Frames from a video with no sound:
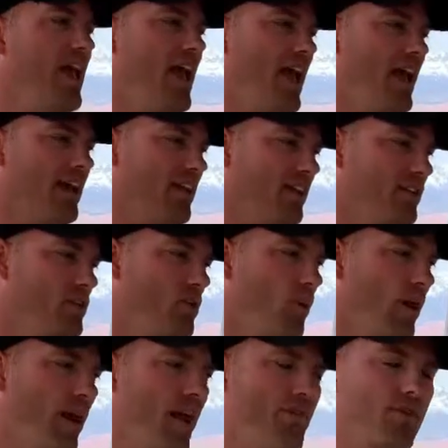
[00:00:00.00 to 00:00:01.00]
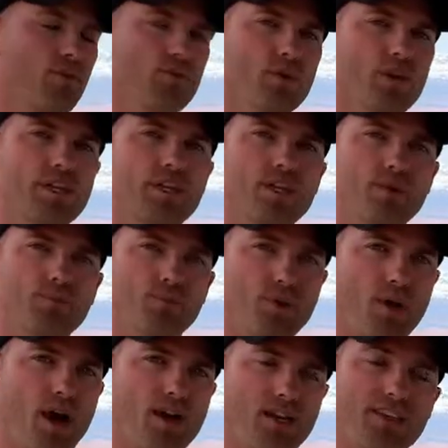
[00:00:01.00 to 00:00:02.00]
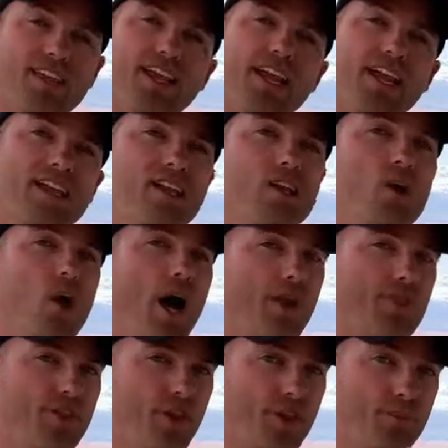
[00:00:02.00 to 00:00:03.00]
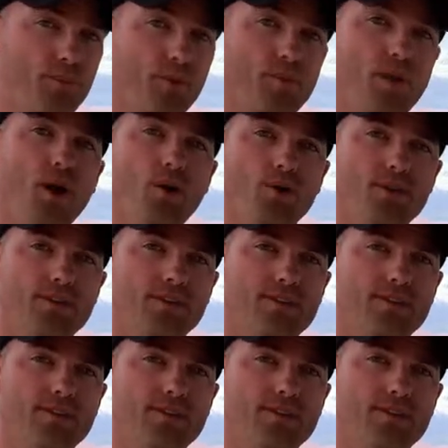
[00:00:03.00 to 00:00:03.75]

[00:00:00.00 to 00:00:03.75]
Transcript: And do I have a really good product that I can go out there and promote?